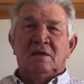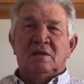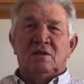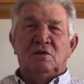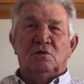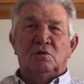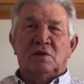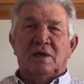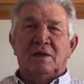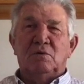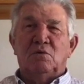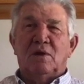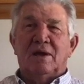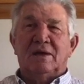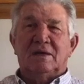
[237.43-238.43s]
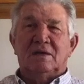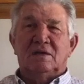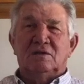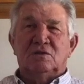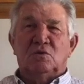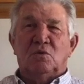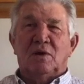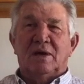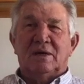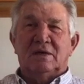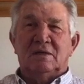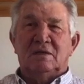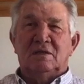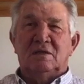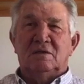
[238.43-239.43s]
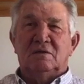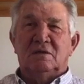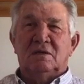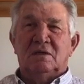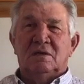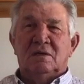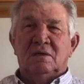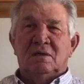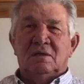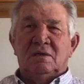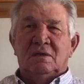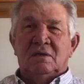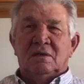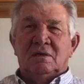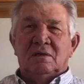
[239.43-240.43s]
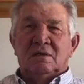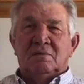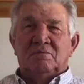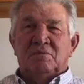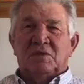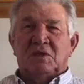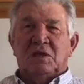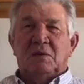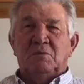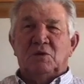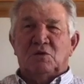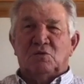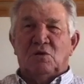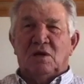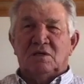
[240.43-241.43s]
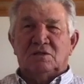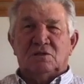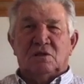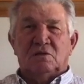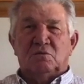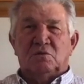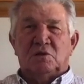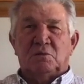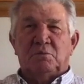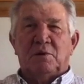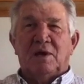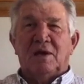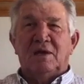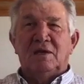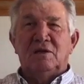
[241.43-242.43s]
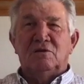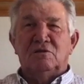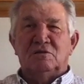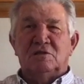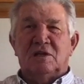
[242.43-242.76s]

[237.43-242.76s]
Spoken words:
The old hay wagon is a wagon that came across with the pioneers.